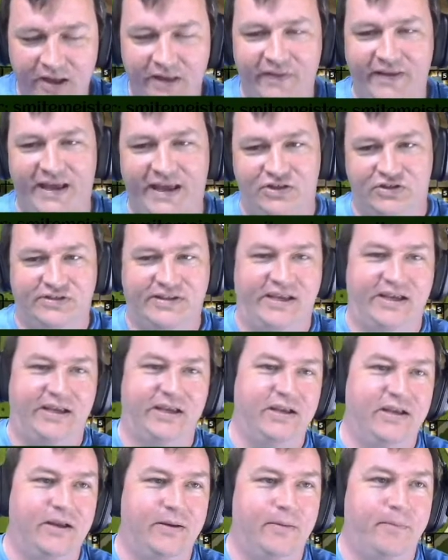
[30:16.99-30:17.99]
They can't just like
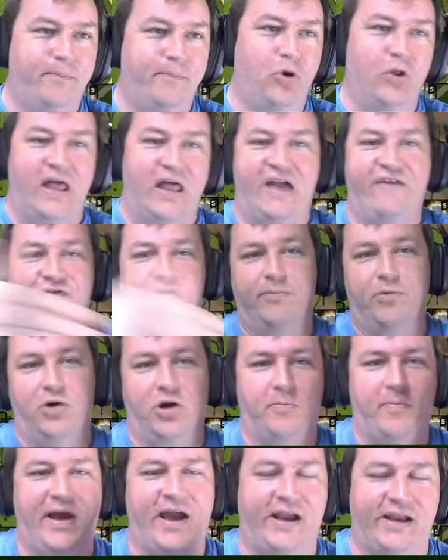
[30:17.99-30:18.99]
pull every
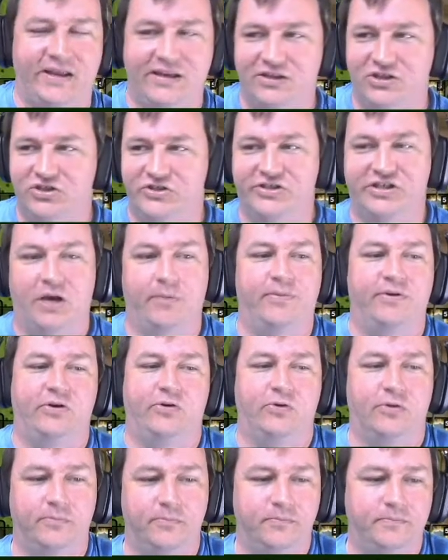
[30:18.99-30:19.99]
book back and just dump it
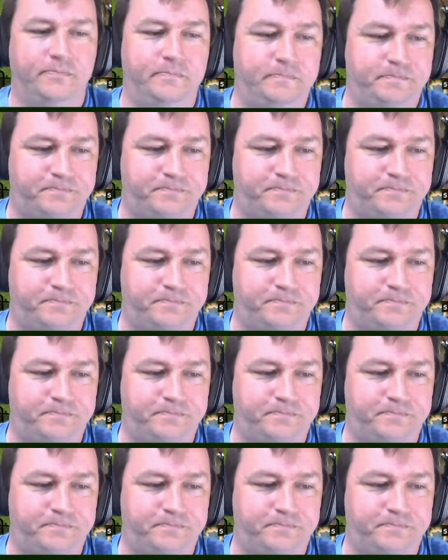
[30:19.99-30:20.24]
to him.